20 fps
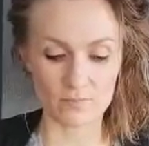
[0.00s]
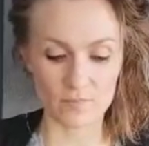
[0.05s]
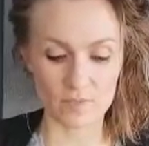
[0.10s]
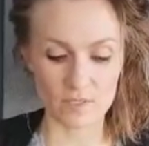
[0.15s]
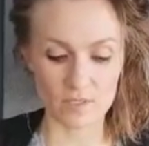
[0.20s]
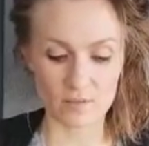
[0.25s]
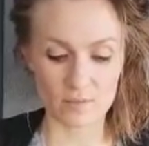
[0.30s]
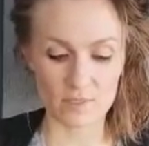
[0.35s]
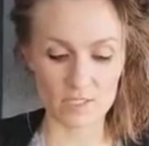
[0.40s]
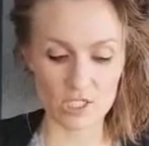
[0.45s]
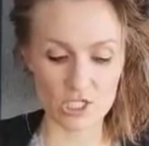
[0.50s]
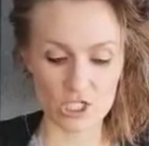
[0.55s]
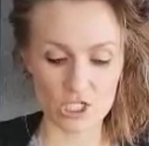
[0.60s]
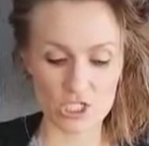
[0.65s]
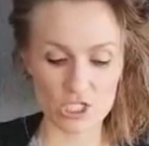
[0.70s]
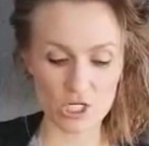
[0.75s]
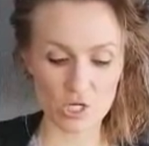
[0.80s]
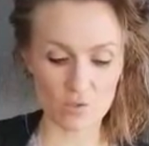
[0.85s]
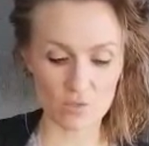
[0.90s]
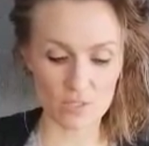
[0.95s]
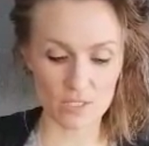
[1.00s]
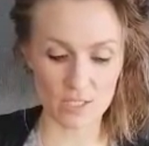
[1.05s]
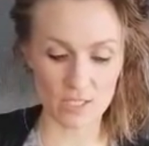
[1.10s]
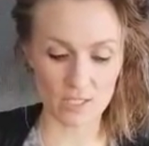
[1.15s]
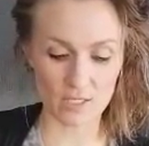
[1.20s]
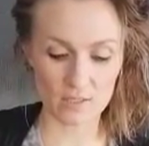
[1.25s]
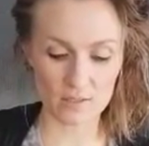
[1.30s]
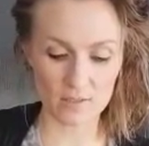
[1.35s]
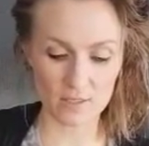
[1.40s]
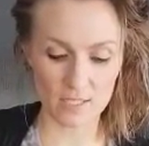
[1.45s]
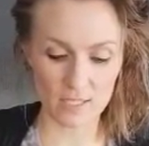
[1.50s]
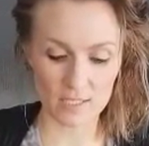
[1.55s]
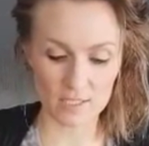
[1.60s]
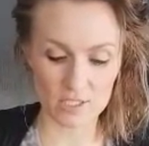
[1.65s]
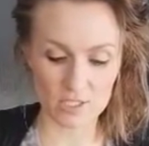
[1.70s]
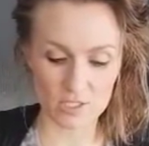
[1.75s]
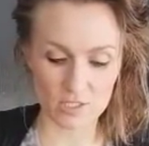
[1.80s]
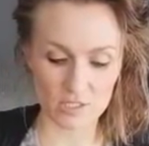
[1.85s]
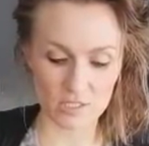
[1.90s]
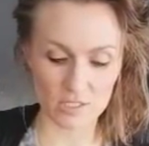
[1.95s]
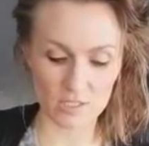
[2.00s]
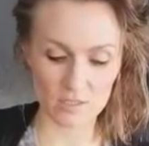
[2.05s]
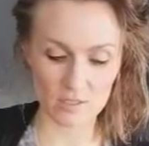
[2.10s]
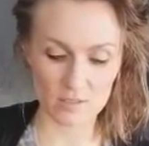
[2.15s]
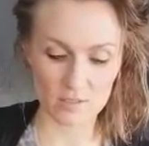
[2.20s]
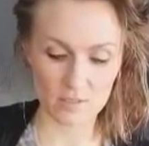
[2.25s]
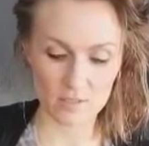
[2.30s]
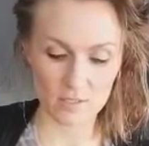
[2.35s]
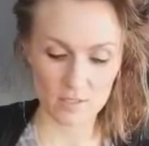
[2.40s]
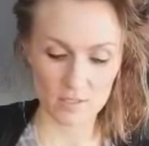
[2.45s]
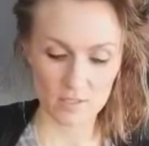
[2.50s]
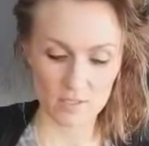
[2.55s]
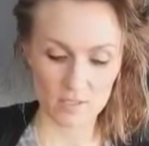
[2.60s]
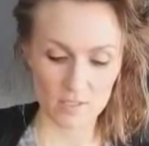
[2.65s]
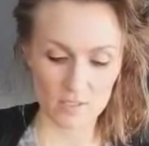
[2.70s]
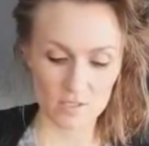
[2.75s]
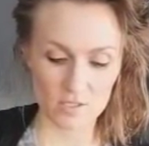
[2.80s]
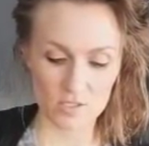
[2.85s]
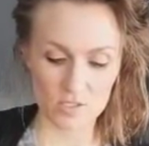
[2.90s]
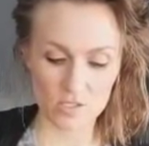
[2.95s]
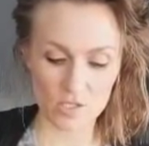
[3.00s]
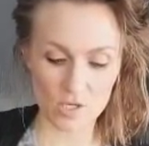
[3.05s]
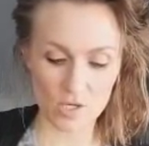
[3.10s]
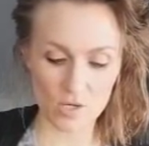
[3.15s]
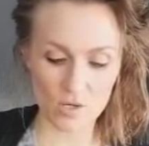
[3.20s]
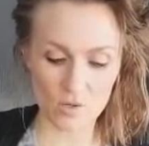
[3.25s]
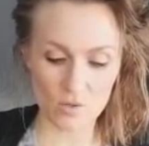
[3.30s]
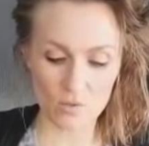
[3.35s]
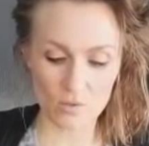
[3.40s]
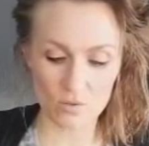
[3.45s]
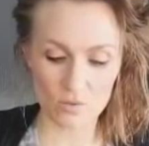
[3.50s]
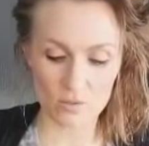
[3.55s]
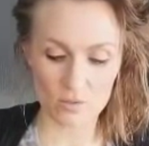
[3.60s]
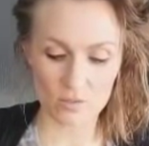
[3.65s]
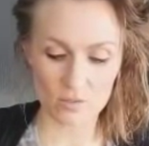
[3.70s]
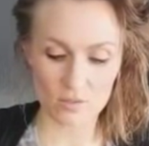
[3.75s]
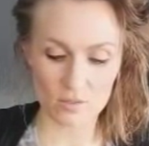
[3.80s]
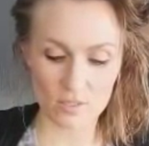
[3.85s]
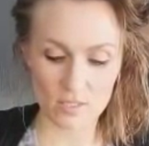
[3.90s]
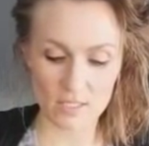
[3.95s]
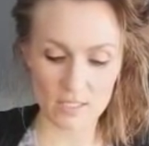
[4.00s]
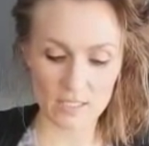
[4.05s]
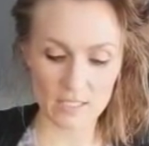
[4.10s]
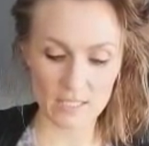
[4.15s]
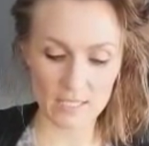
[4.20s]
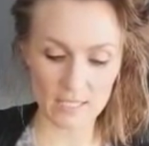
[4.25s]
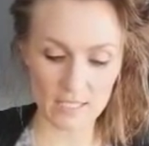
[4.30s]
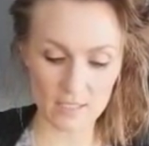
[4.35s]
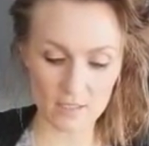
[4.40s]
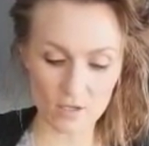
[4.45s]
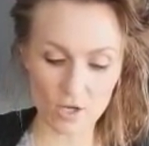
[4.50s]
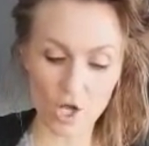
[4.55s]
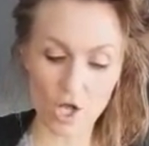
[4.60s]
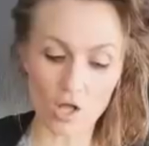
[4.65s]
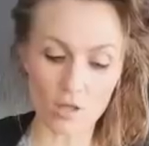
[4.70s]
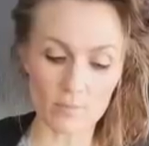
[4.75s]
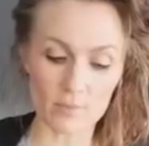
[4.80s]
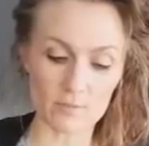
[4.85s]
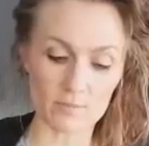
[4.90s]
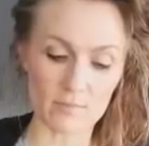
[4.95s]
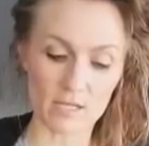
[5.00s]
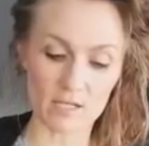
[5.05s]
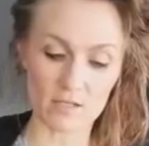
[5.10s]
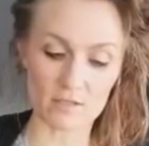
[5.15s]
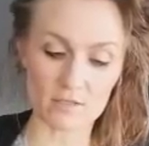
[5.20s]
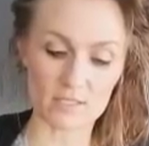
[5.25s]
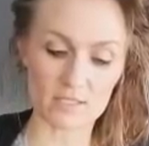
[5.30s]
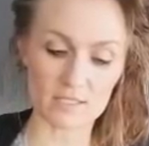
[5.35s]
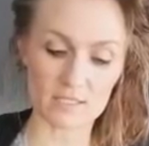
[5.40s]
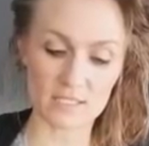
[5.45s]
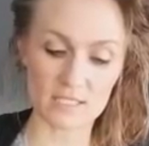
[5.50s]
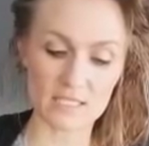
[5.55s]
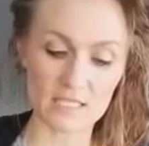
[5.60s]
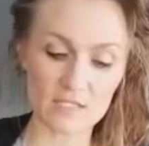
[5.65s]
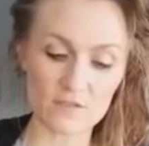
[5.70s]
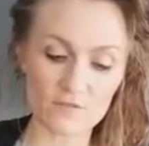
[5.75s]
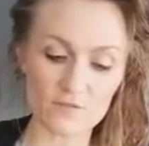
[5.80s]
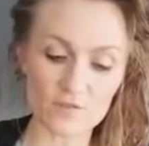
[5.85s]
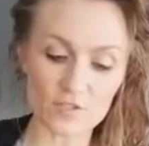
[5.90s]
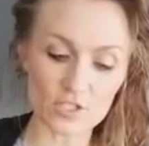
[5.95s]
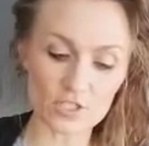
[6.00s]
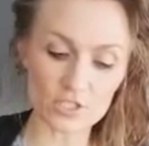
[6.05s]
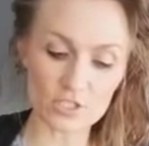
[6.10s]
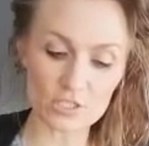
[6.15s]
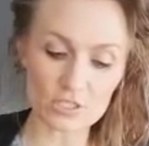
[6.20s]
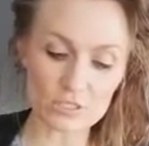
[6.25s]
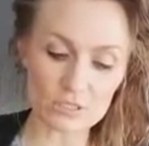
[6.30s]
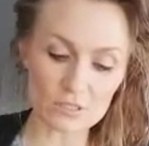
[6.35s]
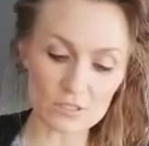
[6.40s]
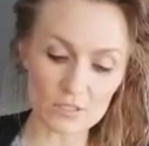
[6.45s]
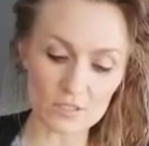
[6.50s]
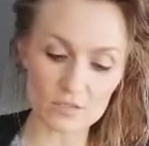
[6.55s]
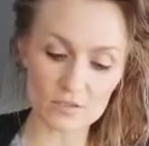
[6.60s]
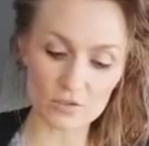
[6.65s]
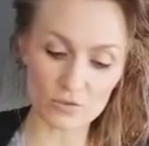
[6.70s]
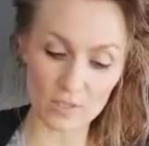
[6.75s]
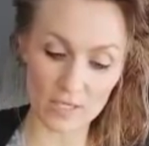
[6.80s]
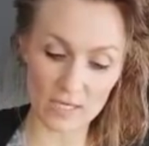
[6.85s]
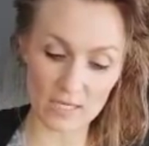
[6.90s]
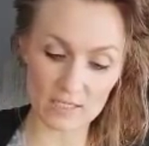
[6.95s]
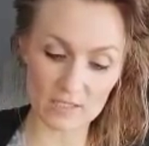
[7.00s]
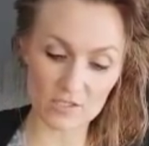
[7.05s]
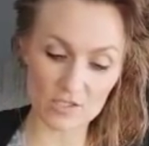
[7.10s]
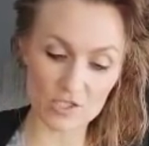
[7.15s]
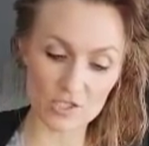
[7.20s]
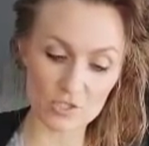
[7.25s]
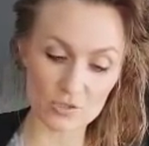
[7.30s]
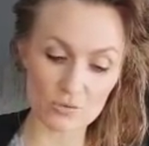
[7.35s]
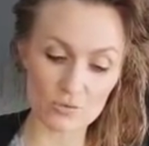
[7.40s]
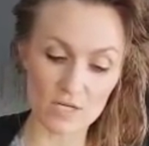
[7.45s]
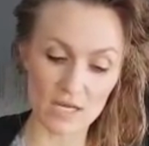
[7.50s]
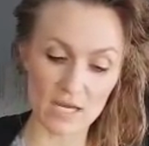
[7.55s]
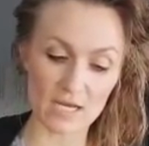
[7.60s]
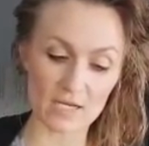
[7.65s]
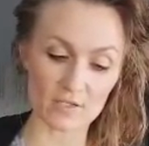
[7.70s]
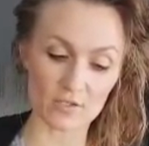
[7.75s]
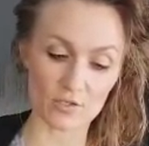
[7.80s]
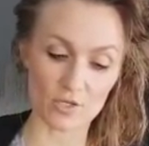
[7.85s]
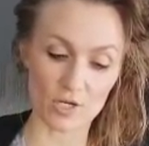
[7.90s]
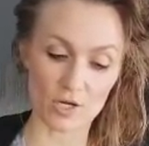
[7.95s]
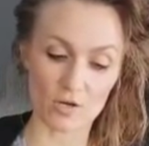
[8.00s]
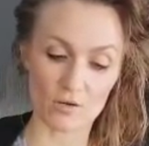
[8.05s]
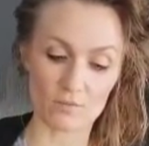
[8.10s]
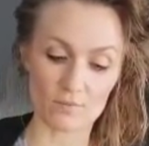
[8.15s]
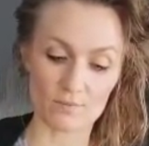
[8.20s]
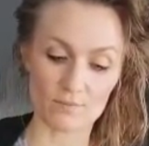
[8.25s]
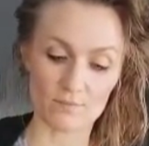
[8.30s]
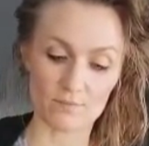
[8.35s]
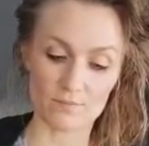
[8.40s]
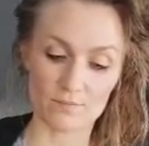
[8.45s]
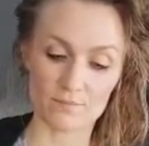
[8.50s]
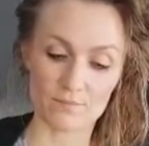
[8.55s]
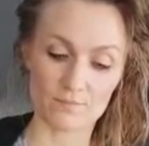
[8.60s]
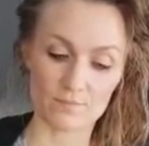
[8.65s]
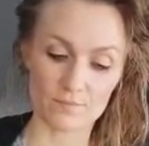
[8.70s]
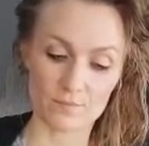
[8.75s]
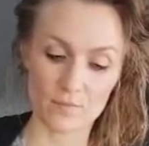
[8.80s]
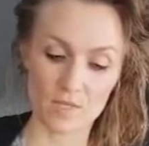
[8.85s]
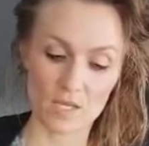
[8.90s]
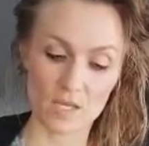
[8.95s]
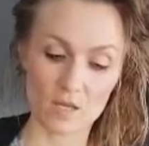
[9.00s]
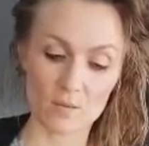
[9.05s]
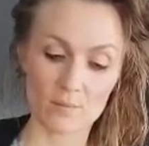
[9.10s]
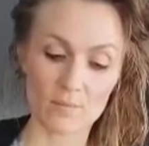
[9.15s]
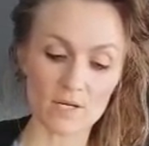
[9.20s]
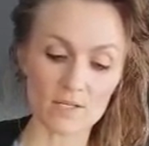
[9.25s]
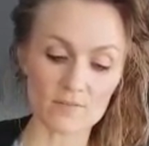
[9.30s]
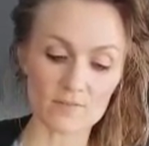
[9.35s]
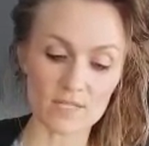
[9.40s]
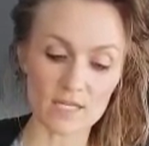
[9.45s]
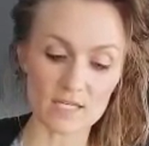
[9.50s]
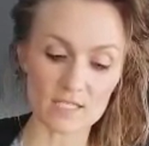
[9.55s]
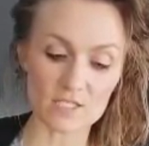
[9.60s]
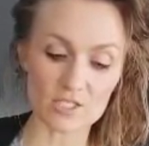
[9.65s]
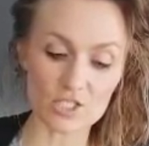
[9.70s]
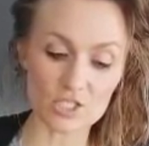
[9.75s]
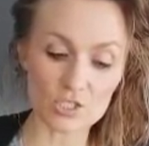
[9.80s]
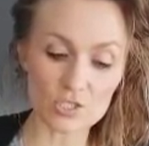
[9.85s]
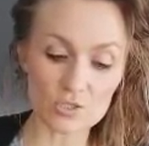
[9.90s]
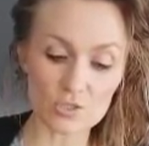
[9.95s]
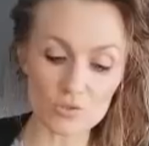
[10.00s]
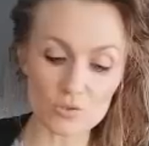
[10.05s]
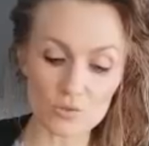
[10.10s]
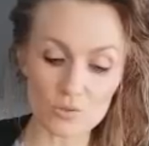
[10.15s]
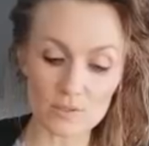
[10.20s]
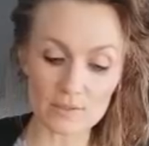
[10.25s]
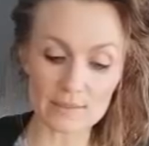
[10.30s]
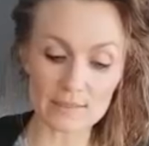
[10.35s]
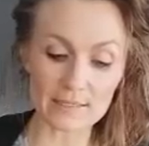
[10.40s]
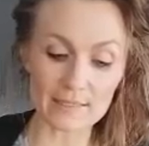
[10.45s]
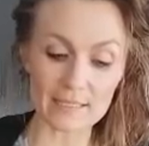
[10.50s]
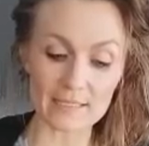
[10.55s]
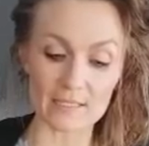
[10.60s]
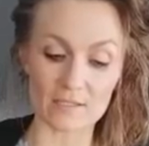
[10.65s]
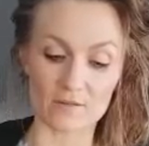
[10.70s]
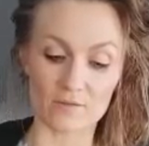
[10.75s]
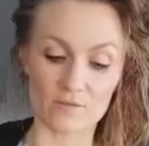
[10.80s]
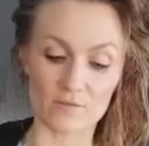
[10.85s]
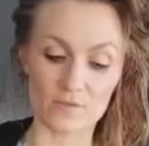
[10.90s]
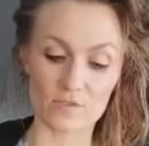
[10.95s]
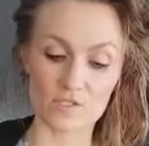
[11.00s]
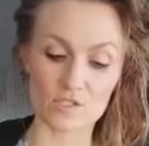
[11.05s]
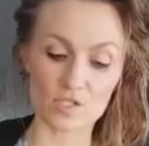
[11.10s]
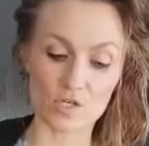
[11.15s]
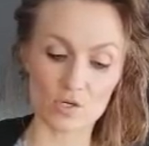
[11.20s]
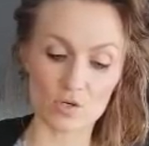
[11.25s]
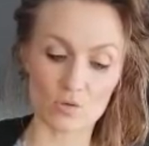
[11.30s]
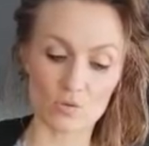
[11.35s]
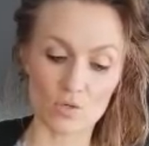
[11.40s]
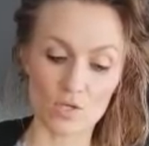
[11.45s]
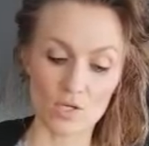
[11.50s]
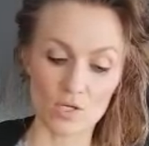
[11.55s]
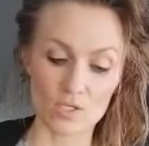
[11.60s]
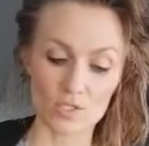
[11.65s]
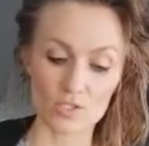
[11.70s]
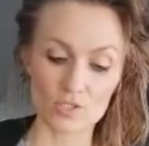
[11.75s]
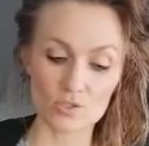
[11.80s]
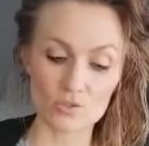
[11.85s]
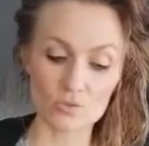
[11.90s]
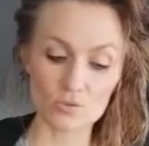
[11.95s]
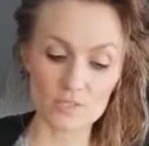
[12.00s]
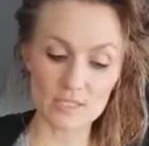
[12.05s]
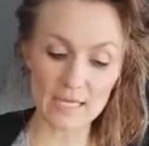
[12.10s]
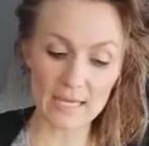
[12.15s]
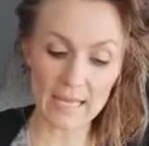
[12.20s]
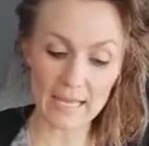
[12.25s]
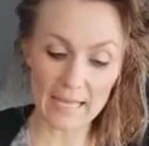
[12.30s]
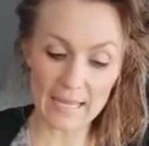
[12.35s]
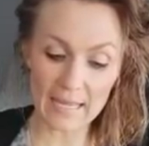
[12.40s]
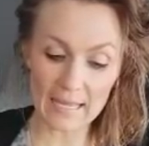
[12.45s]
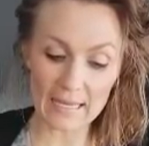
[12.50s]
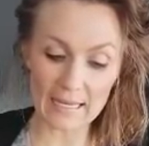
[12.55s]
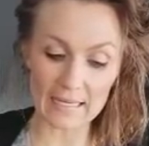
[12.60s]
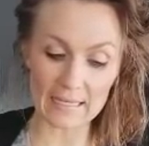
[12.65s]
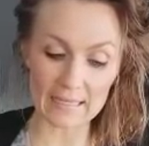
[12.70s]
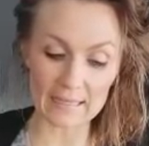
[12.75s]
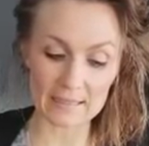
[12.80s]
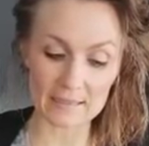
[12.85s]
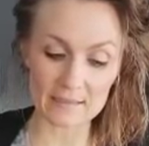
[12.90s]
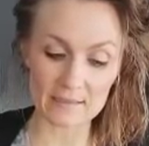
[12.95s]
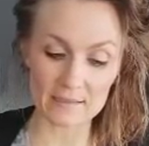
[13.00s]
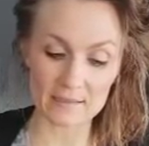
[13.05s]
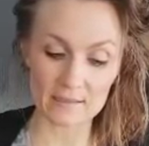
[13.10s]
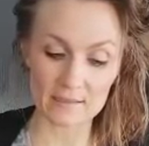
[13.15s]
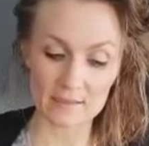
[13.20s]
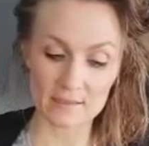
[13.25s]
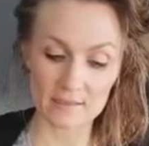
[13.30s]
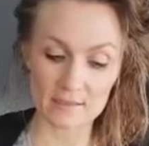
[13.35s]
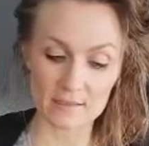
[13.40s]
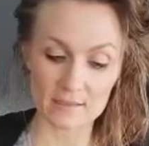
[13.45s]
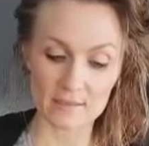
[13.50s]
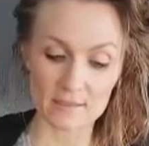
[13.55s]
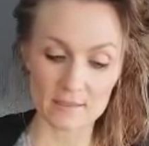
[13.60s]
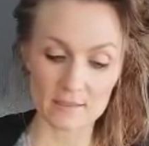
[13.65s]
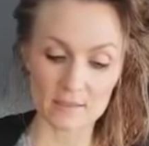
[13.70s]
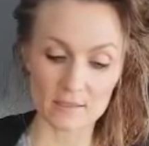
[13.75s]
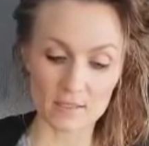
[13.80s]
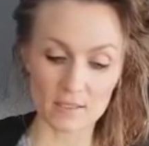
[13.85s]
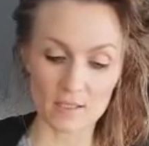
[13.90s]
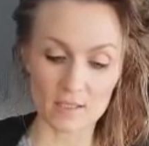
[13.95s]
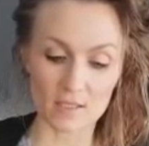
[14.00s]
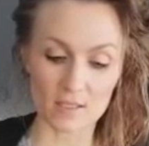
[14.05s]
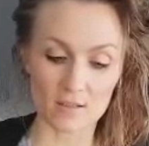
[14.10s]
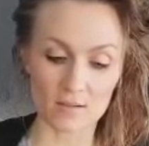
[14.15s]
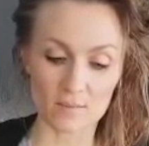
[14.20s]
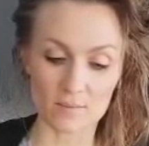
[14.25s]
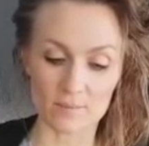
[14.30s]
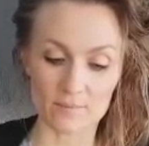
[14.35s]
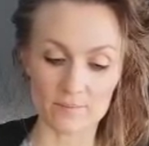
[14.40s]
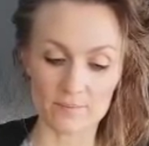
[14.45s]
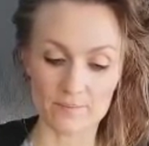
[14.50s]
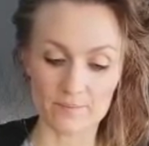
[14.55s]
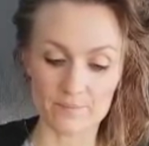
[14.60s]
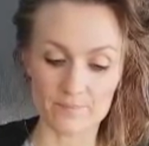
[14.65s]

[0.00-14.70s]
let me show you, actually. So, in almond milk, kefir grains do not grow, but they do live. So, you can, I